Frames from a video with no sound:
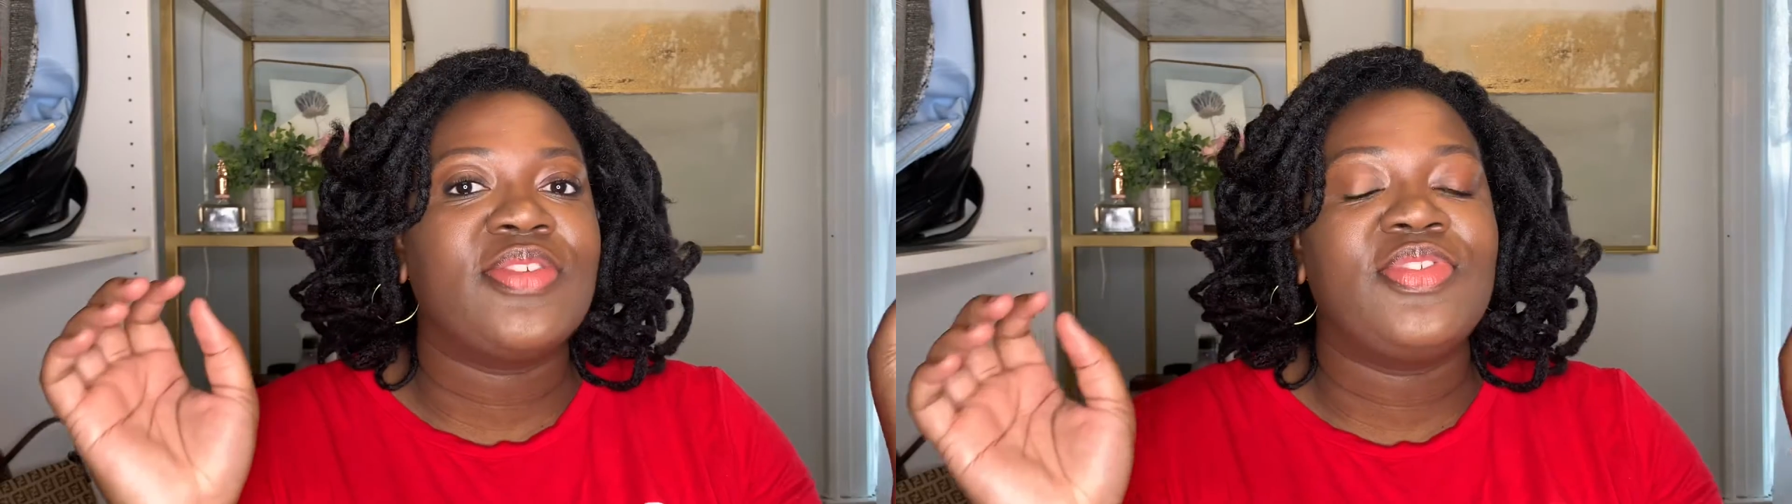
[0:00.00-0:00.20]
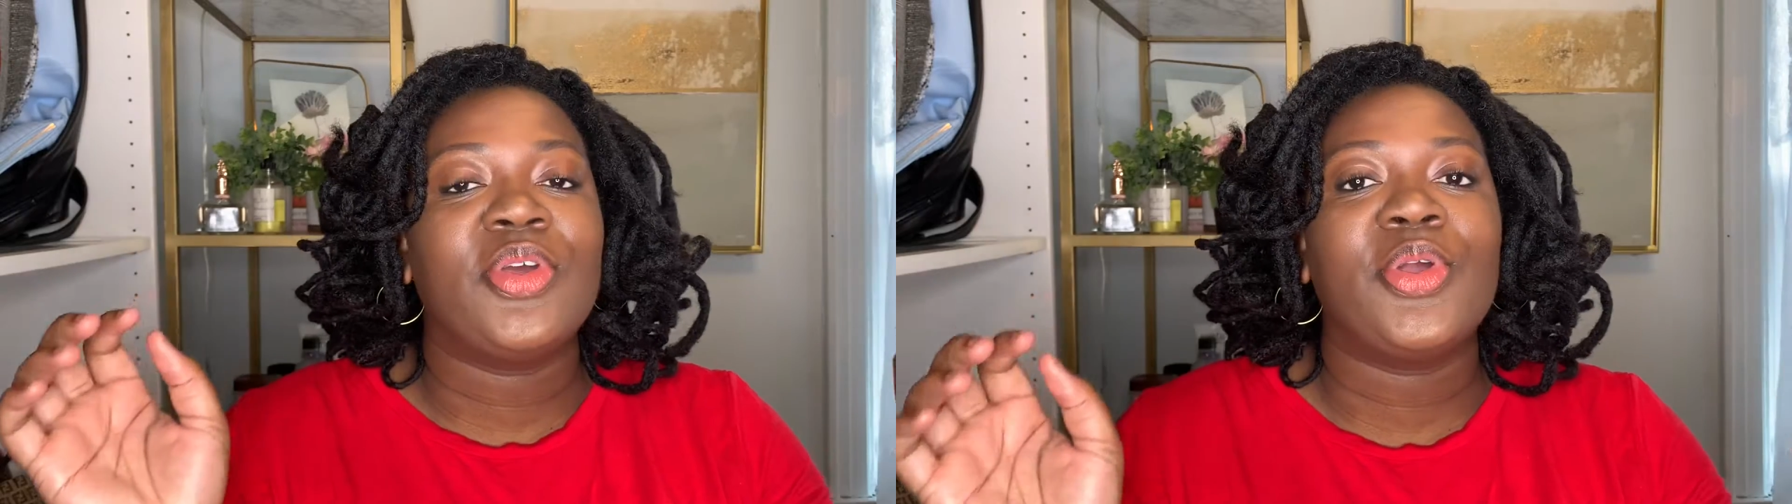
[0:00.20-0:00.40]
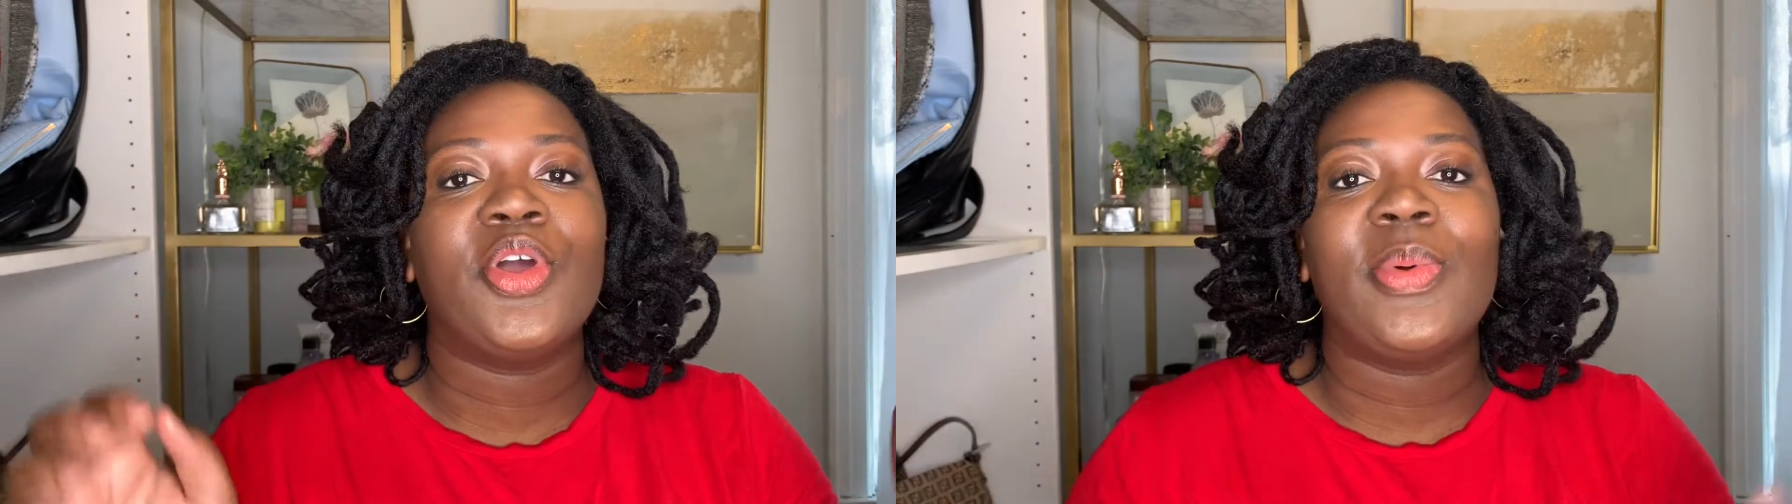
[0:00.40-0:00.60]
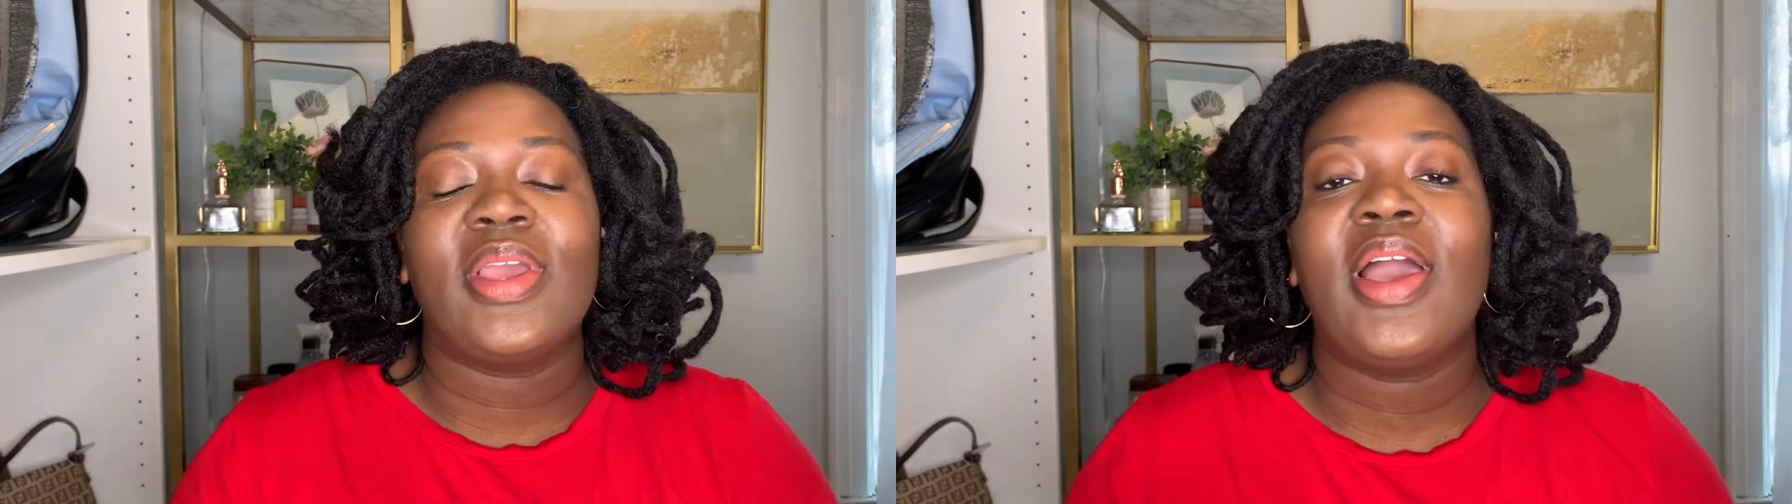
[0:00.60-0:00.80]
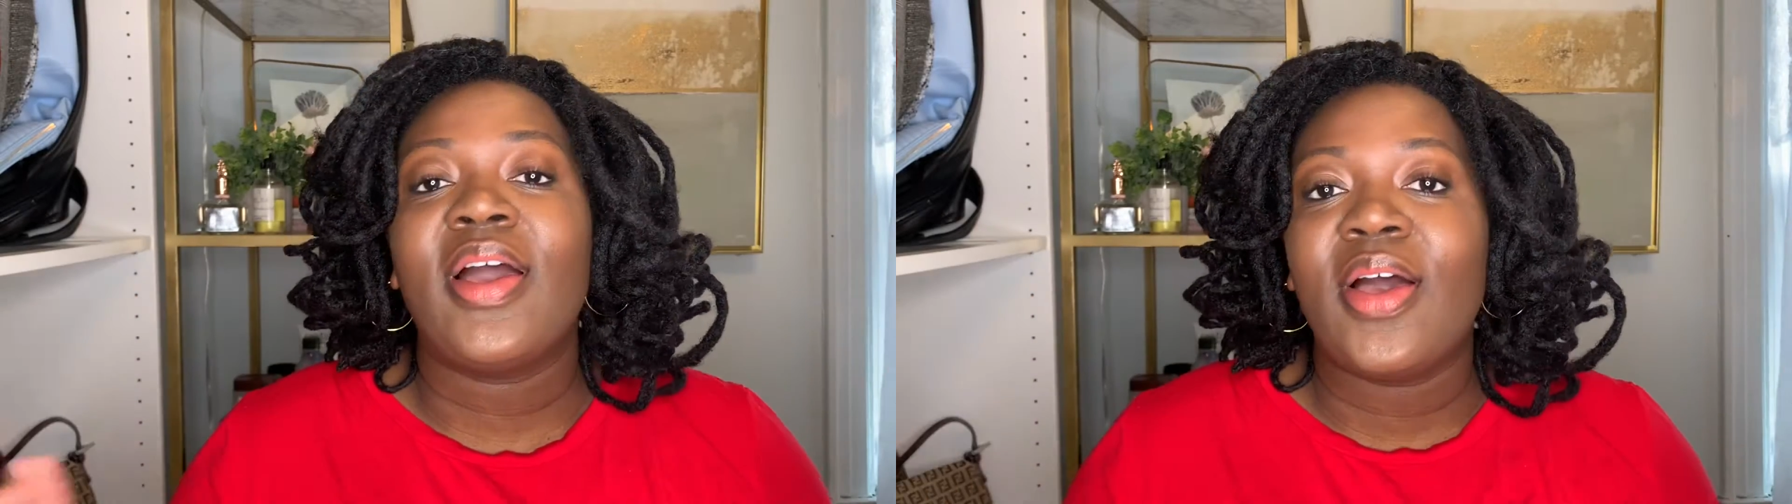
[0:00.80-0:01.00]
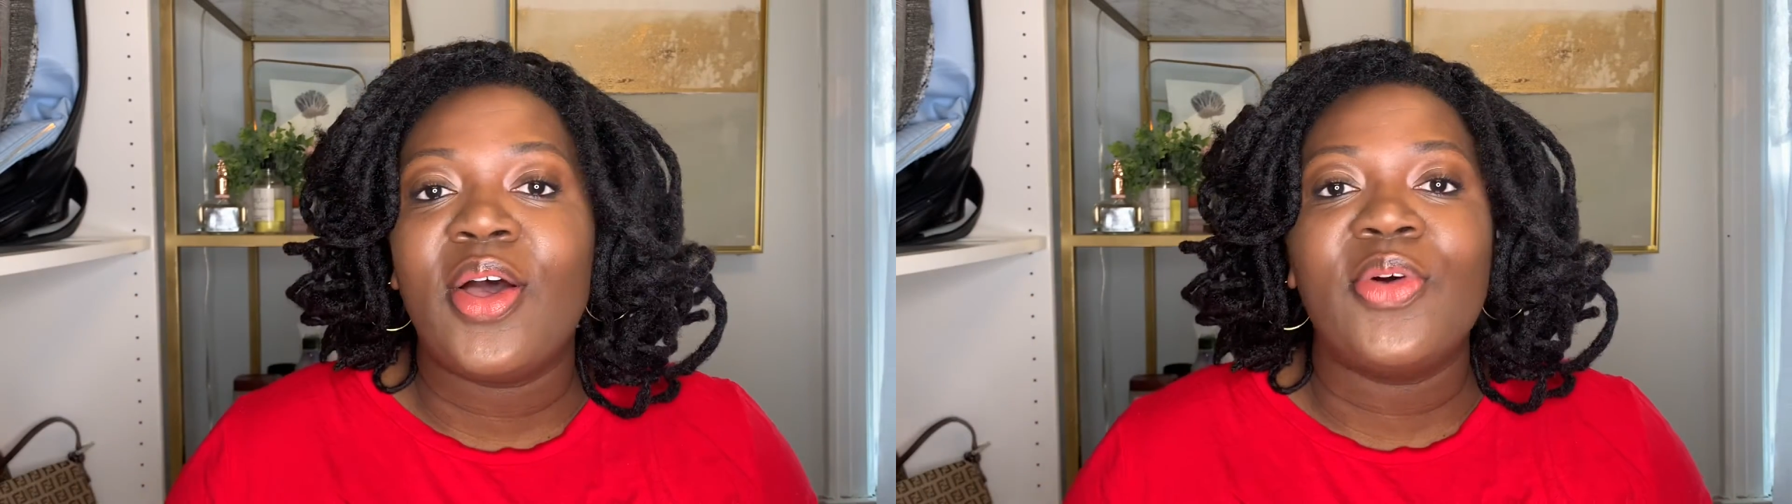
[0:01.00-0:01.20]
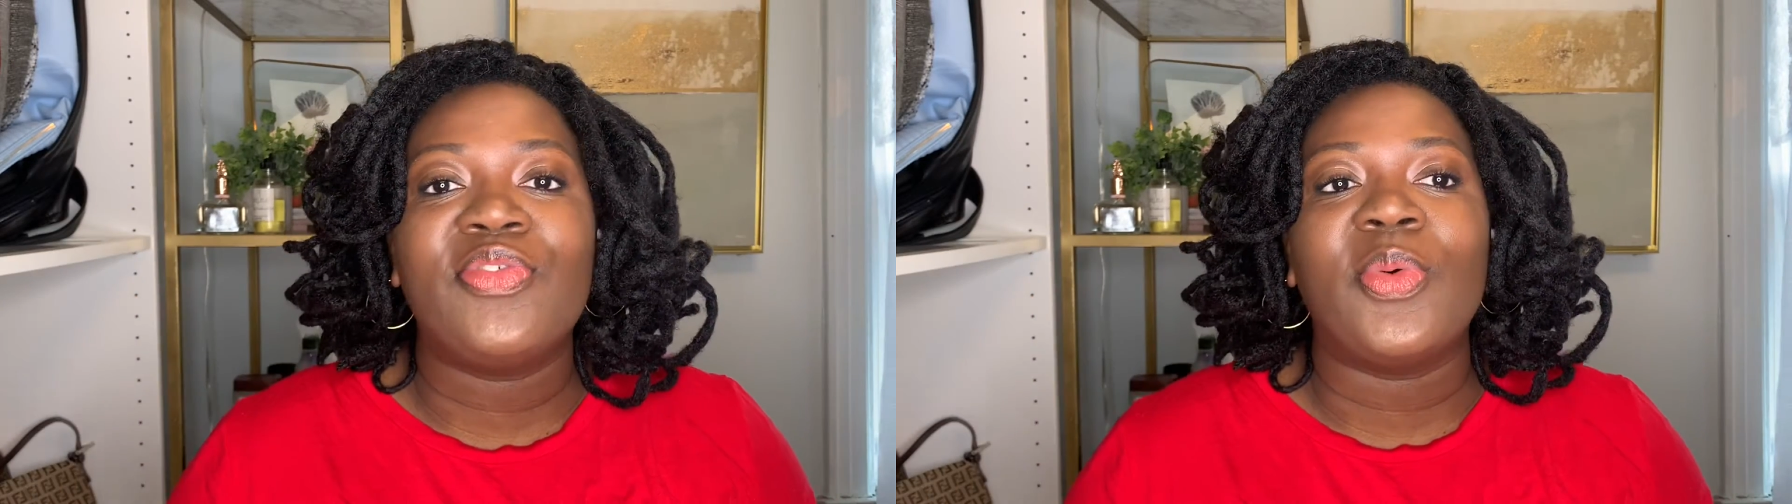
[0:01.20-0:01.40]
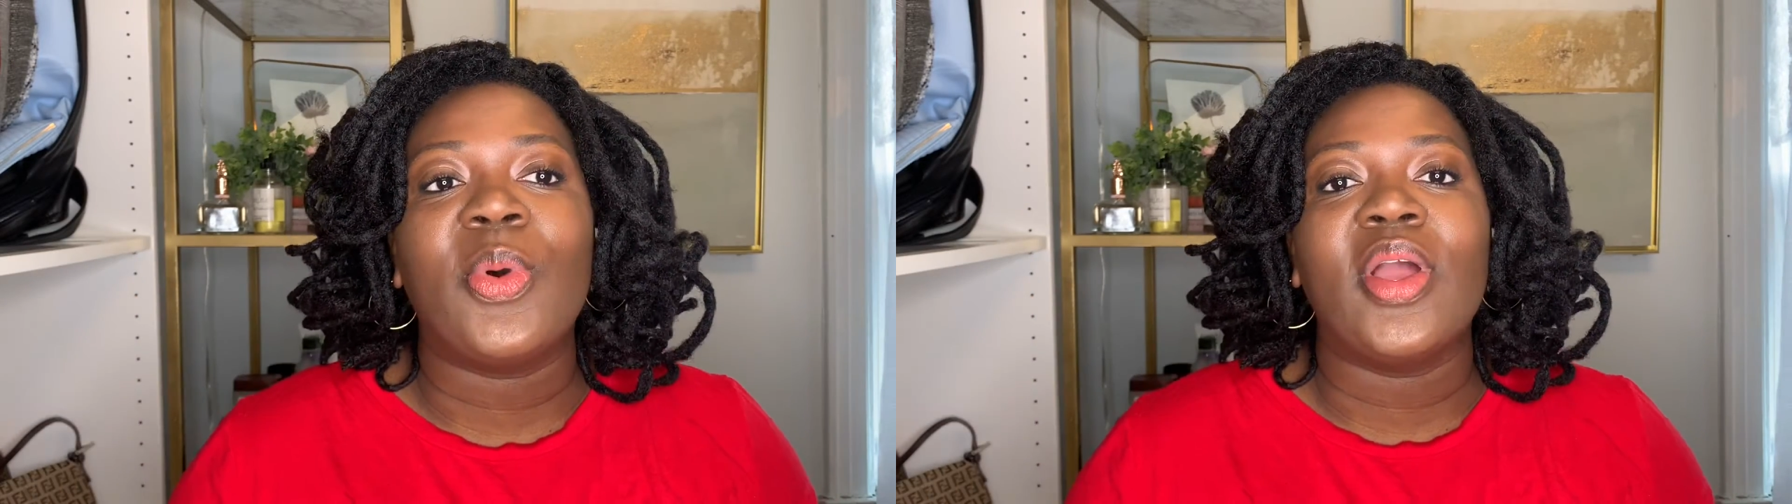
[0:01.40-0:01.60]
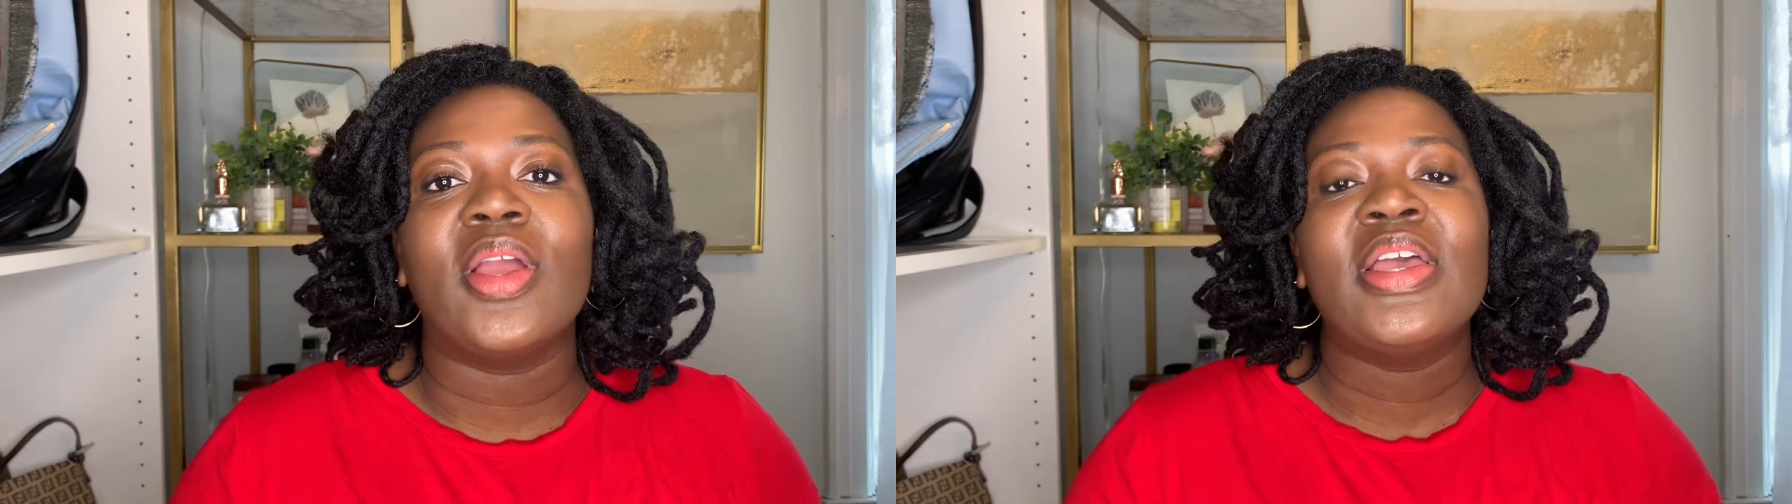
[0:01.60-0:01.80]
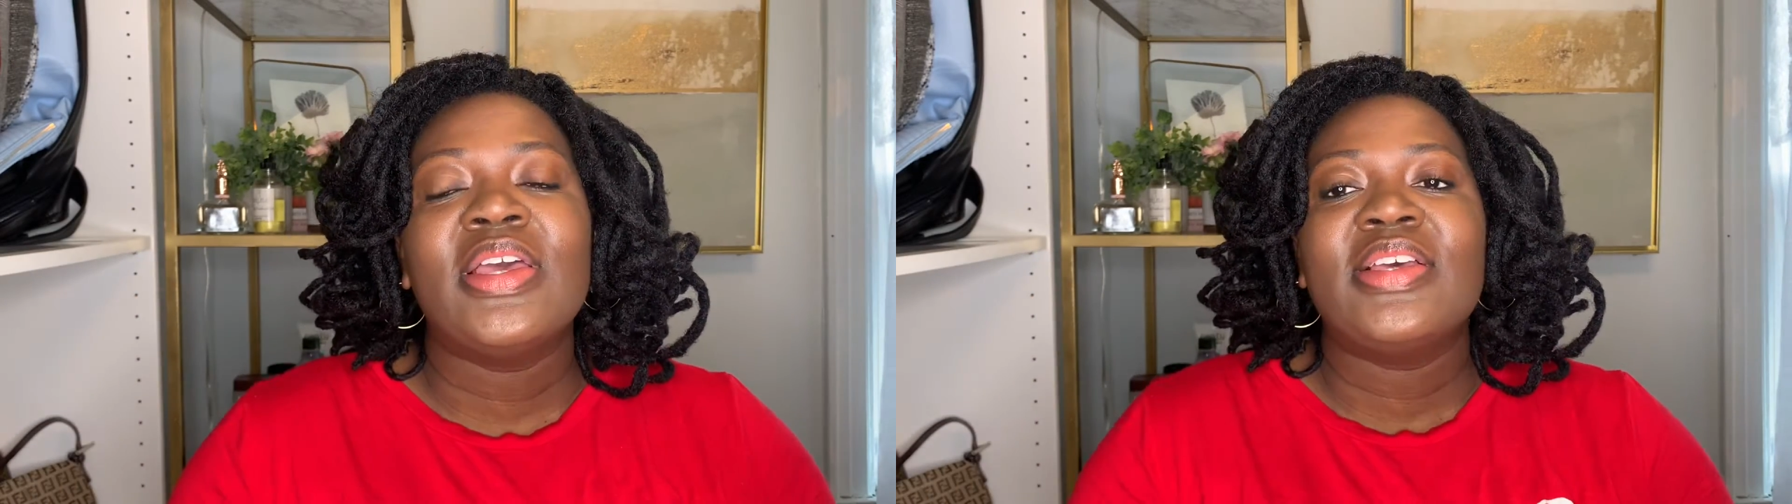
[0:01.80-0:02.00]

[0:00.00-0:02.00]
if you're going out for